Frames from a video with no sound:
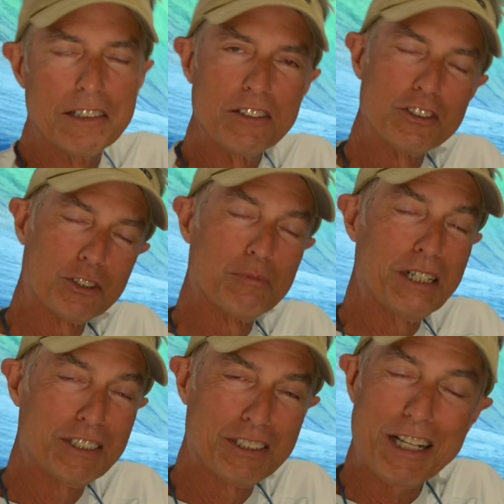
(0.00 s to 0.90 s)
This is
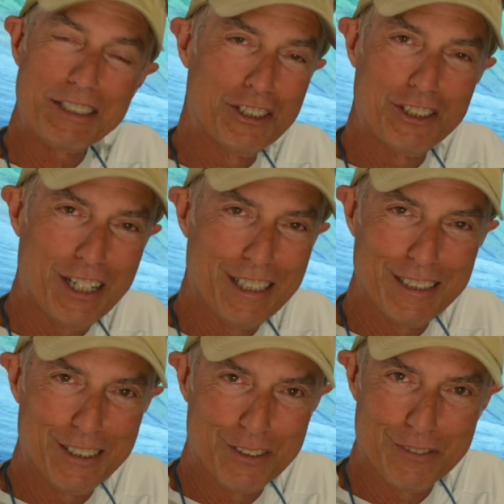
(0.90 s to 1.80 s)
my second shot
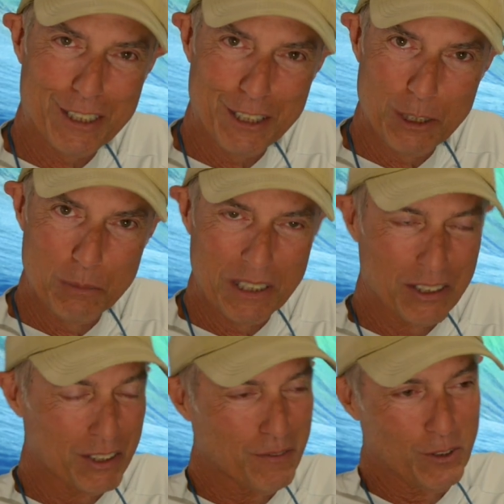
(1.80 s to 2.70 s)
at this video
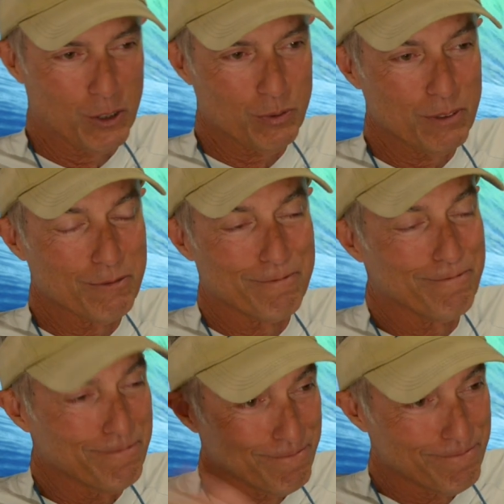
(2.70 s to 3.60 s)
because the first one,
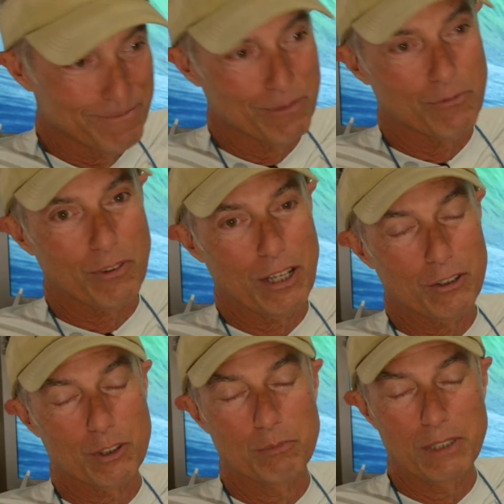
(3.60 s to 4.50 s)

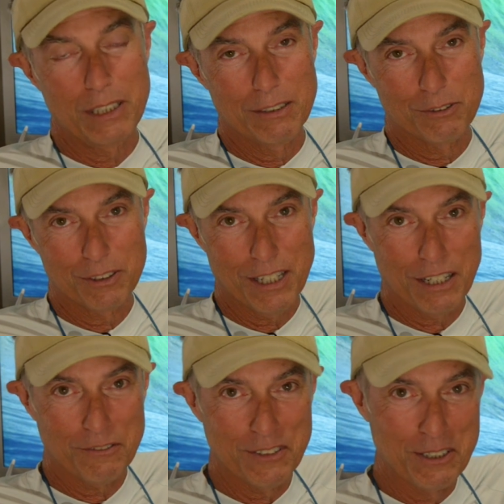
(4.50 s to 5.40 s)
thanks to me, was
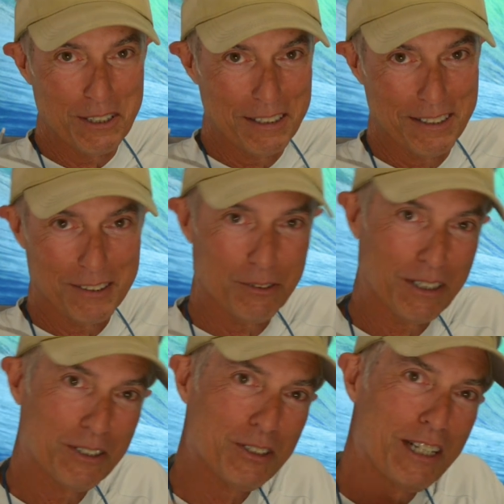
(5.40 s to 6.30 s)
out of focus. So we're
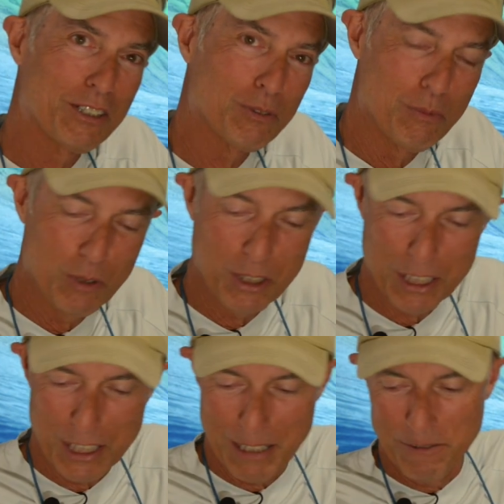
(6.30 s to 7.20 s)
going to try this one more
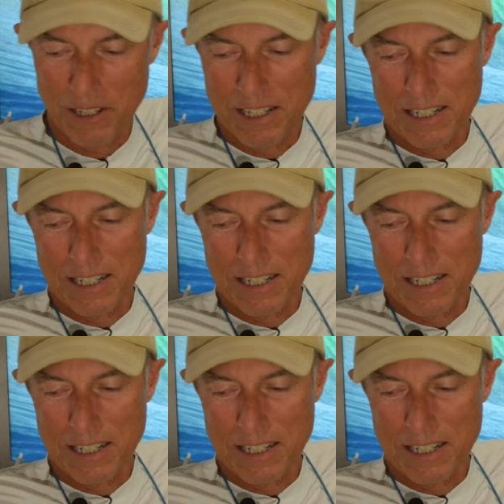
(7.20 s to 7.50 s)
time.